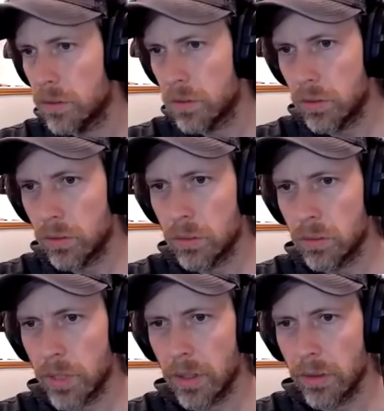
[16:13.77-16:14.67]
to
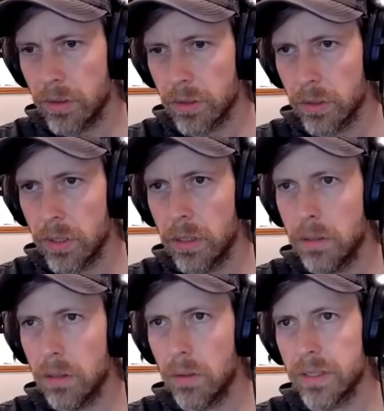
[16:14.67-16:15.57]
my other
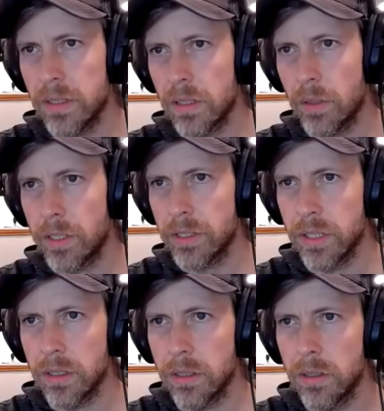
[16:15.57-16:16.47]
screen. Oh, I see a
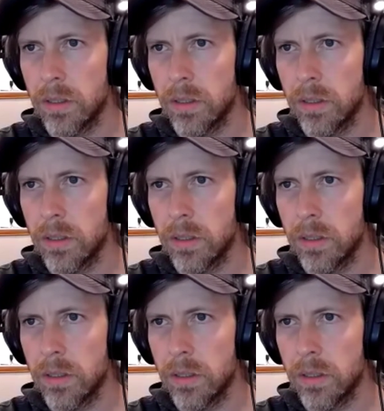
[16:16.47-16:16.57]
question.